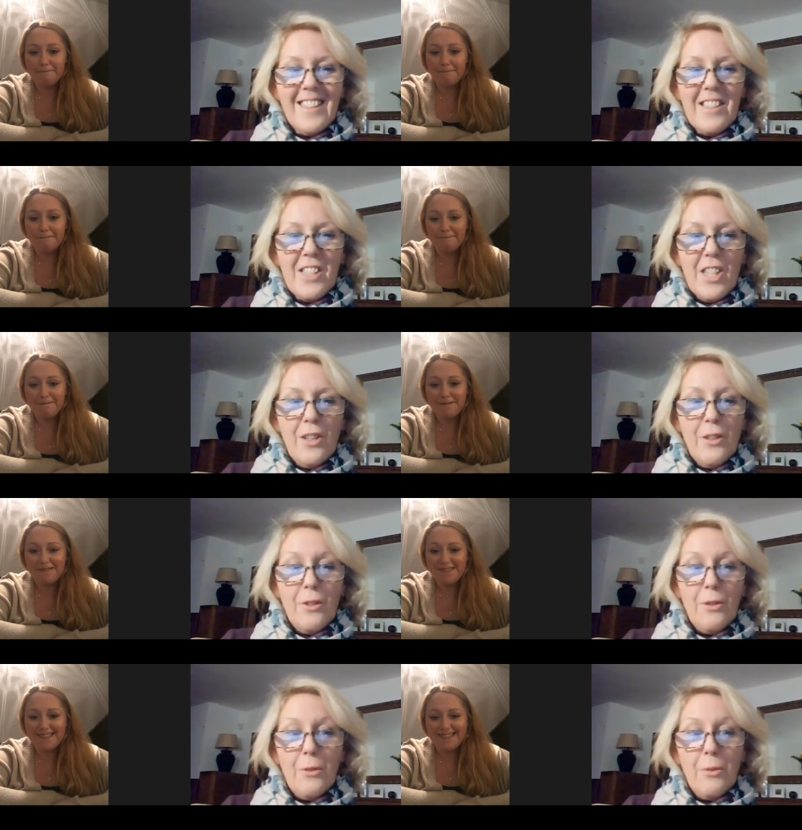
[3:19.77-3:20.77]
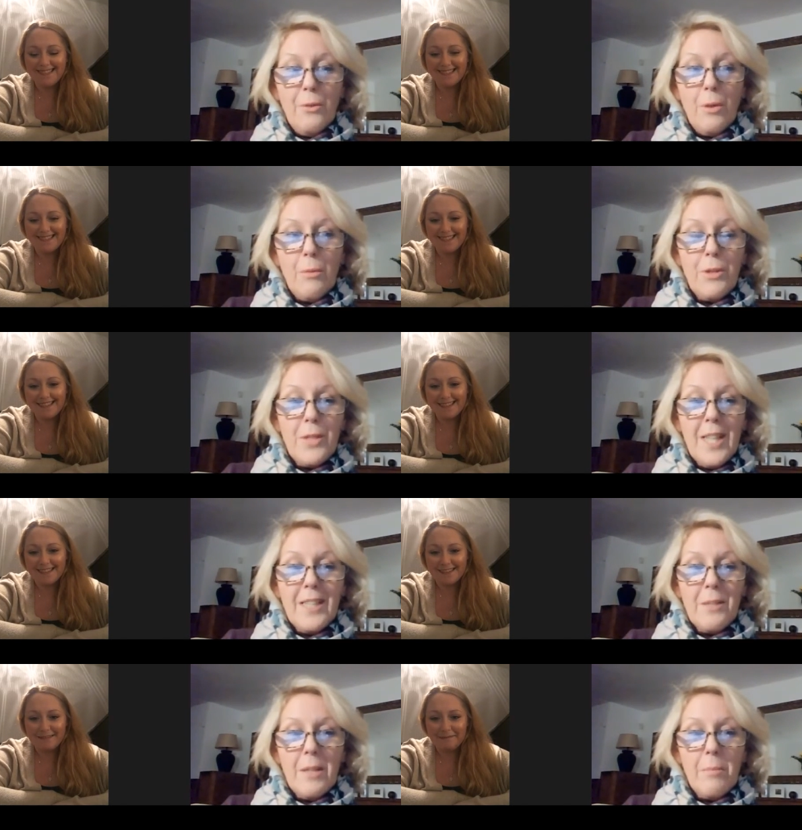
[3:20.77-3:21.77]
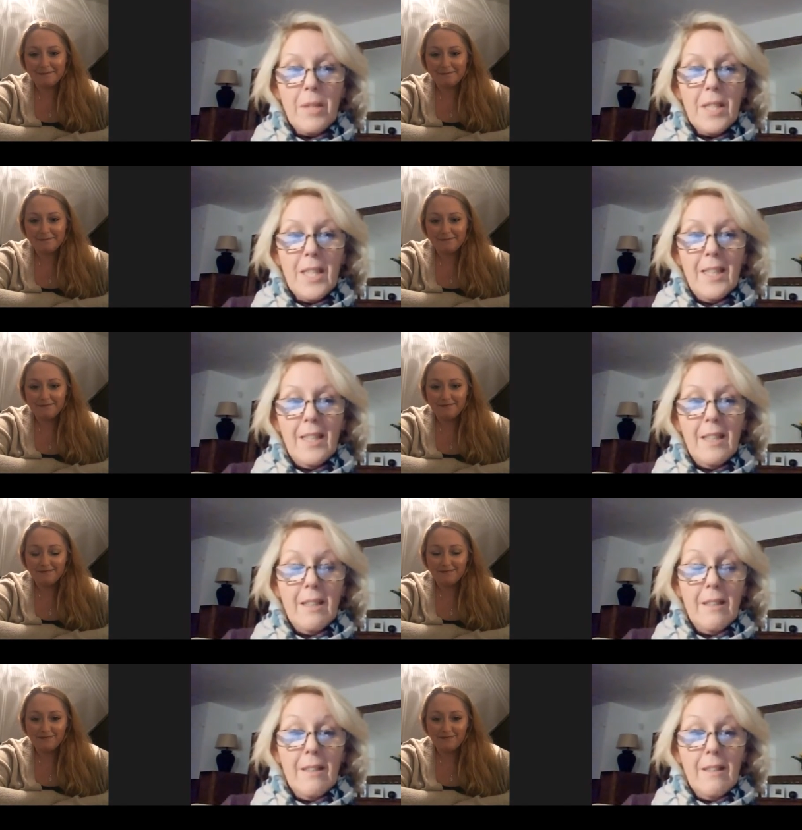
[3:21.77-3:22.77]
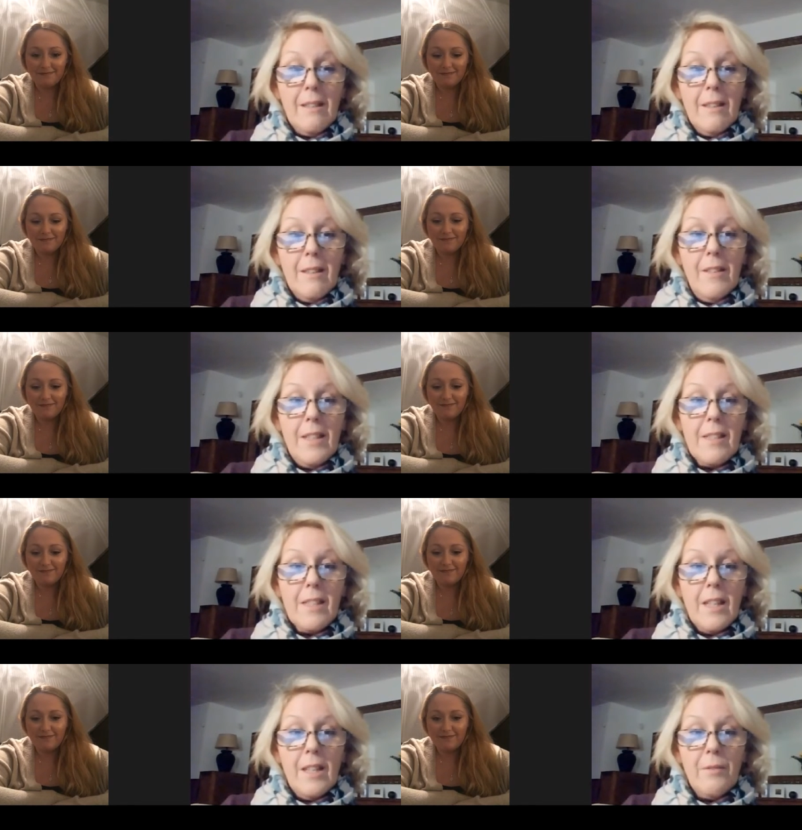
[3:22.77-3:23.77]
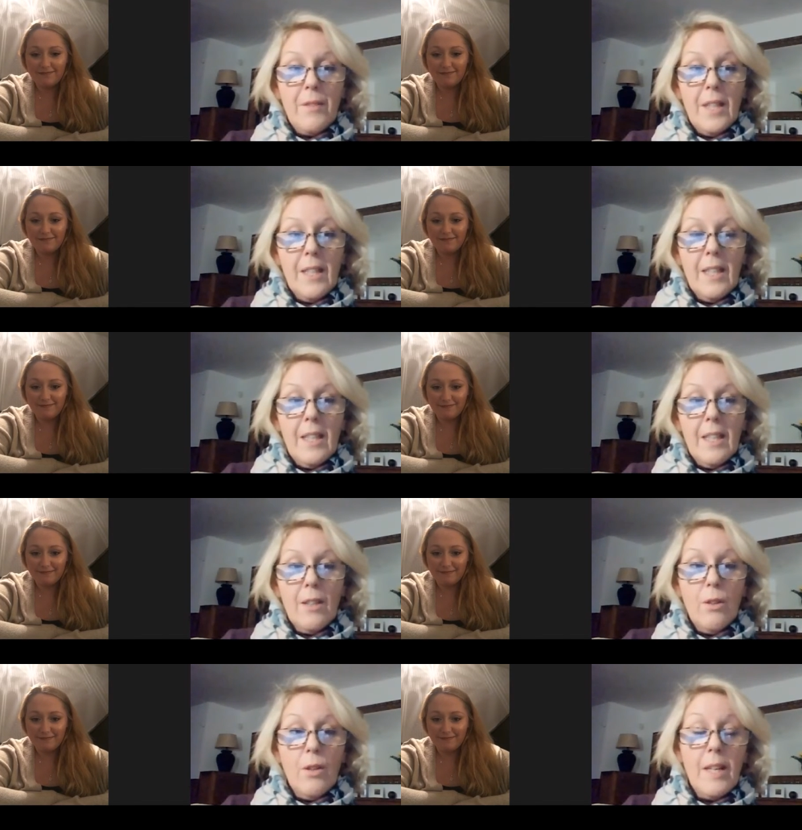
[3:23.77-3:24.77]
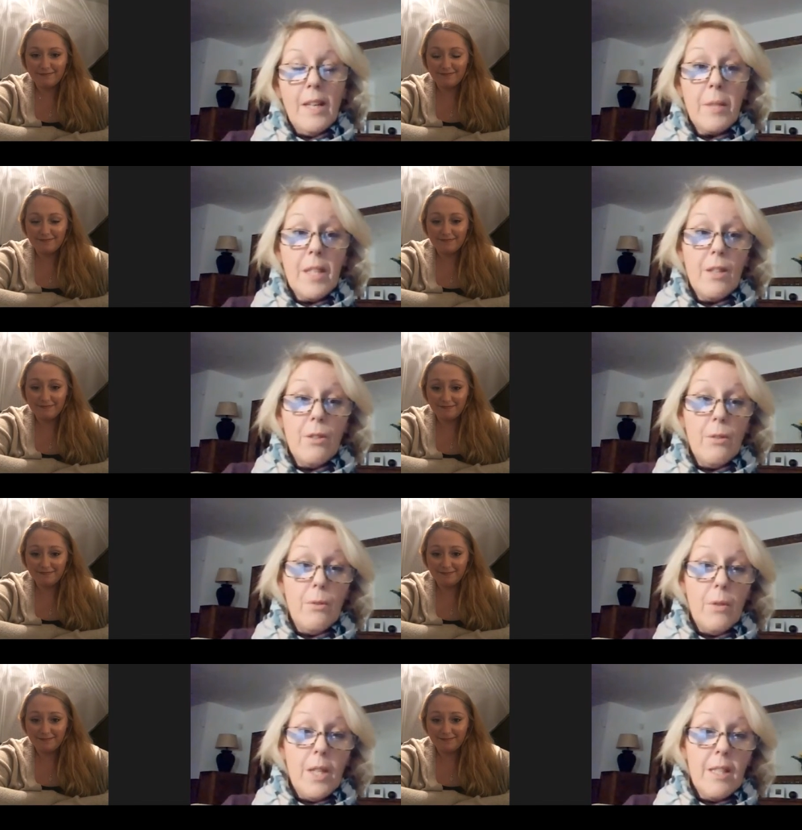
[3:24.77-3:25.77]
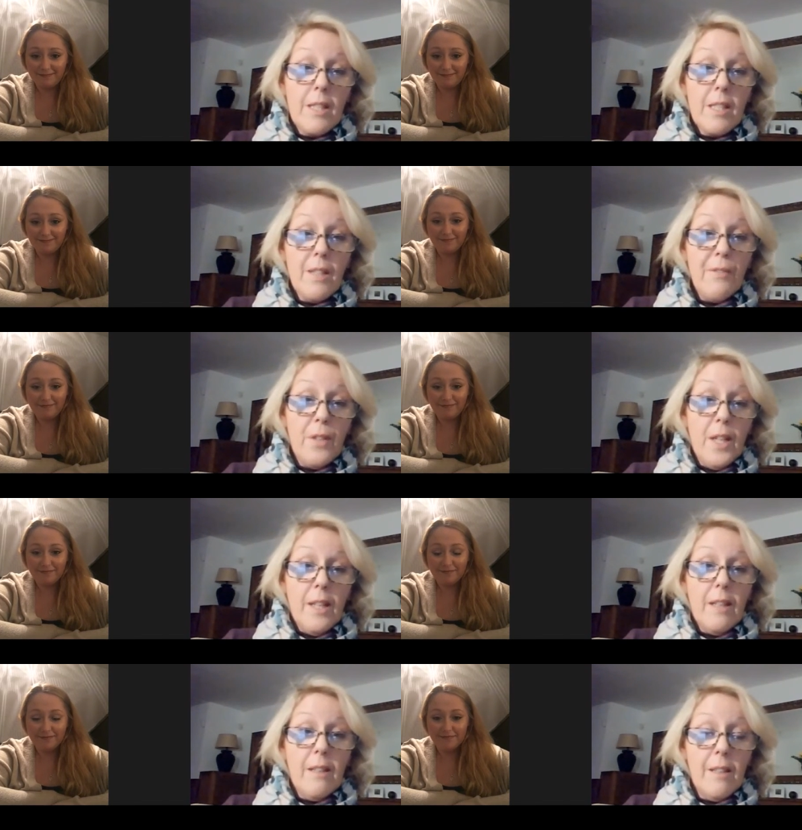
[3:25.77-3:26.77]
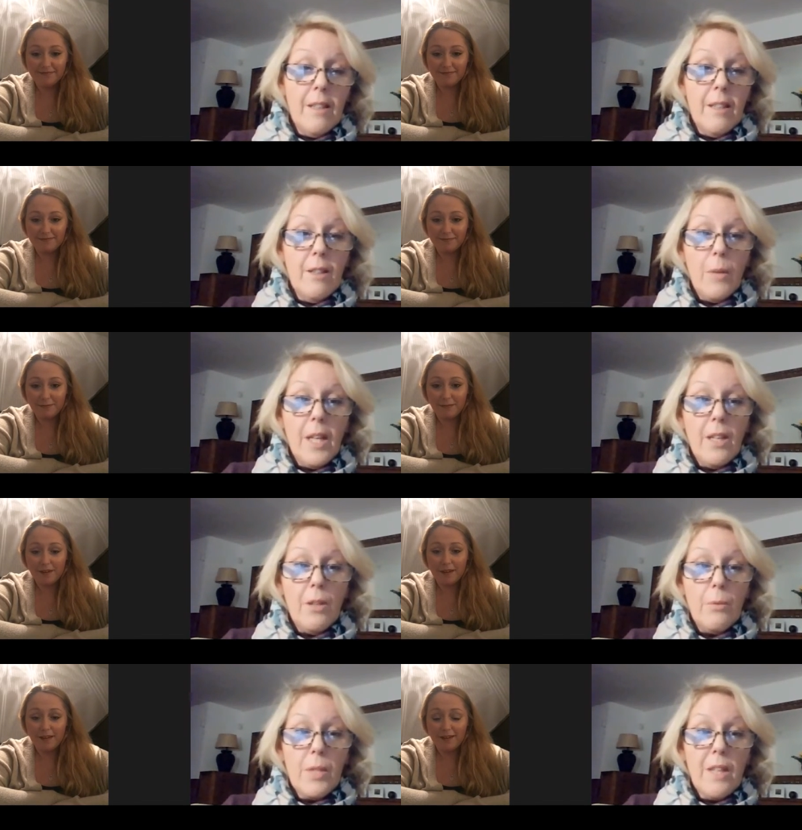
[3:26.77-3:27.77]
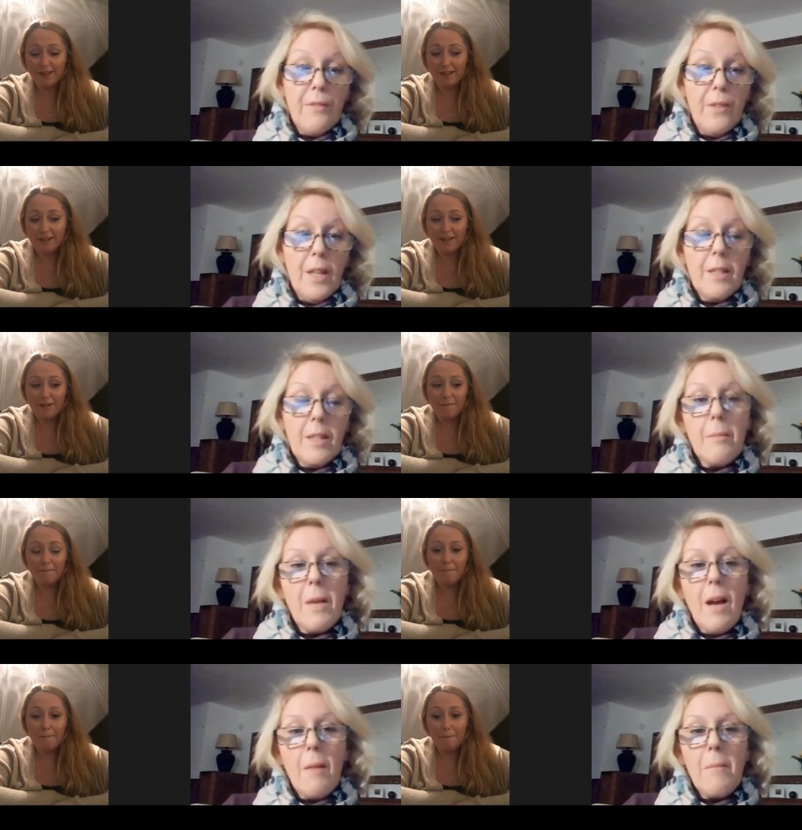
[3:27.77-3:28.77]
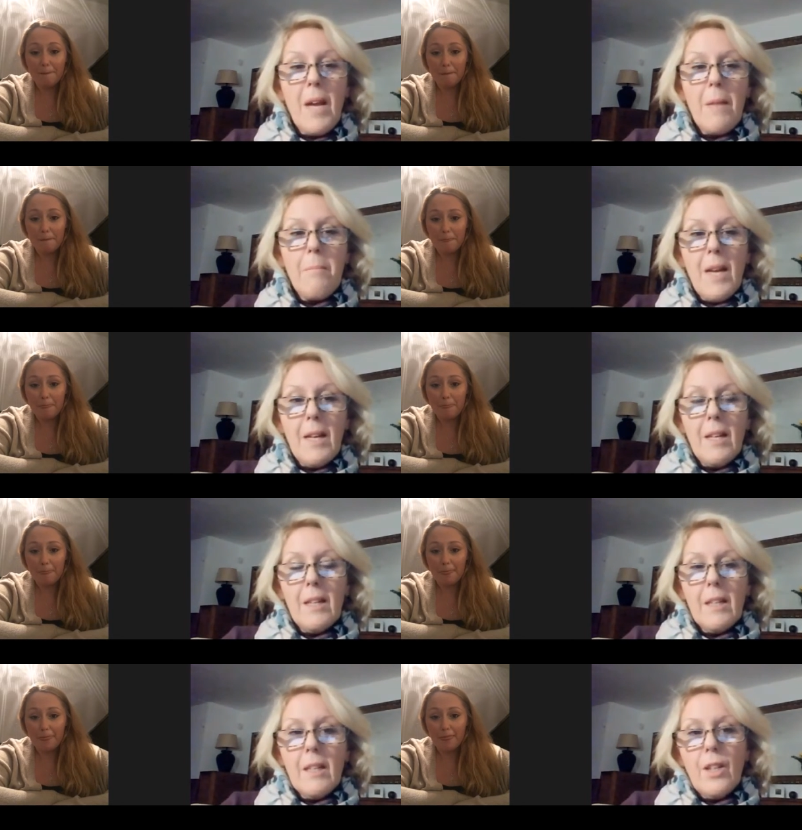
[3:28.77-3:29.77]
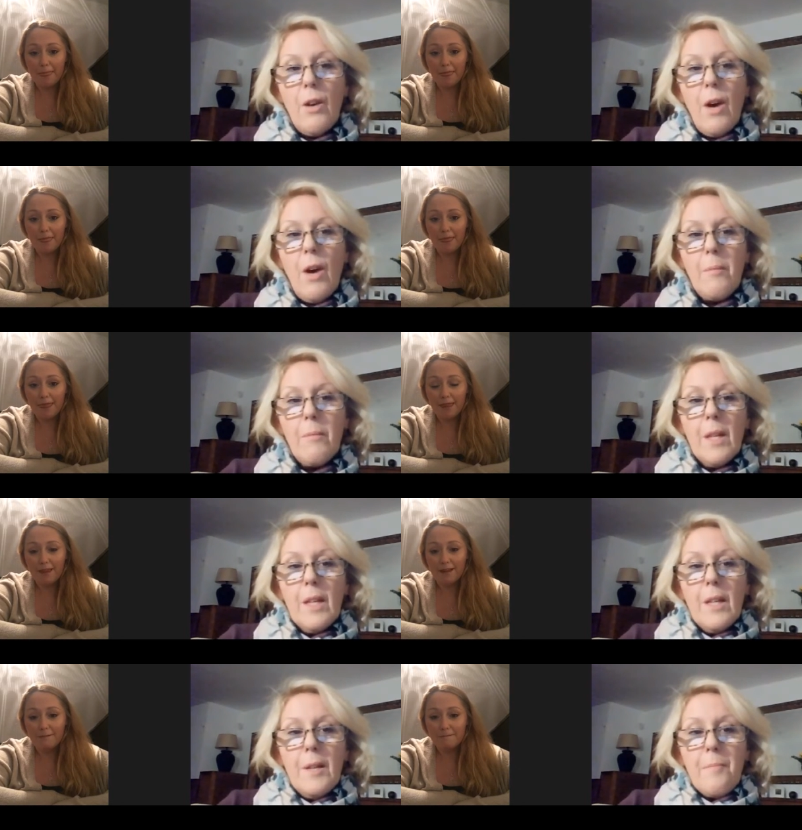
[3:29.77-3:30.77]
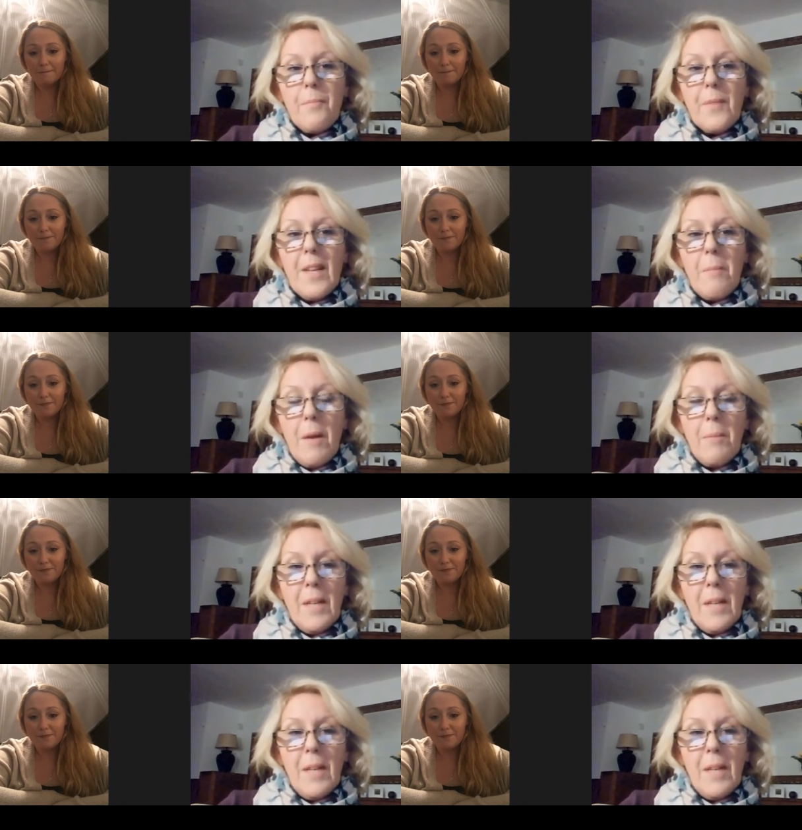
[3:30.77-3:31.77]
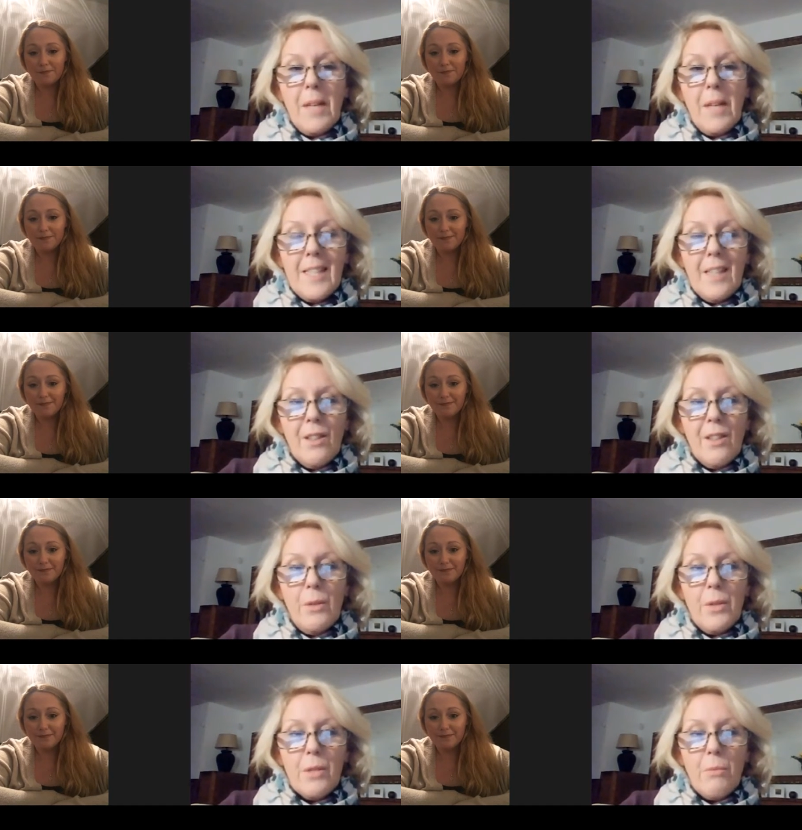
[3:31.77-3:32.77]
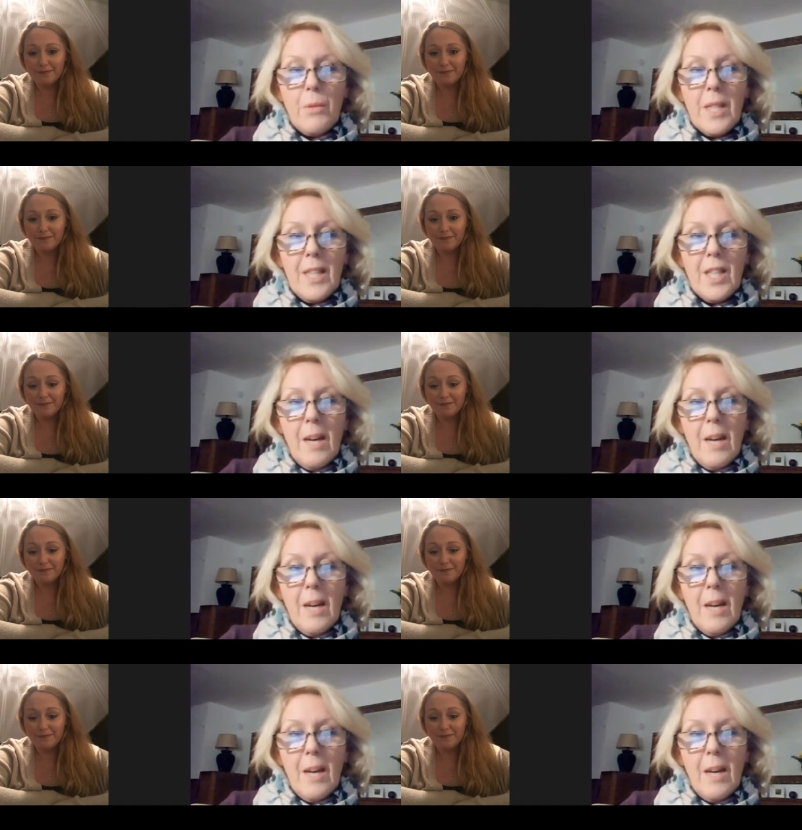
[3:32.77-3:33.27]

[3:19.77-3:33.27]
Speaker 1: So, what would you say to anybody that's kind of thinking, or anybody who is suffering the way you were suffering because I mean I'm, it may you know I'm it may be an idea to tell the viewers what was actually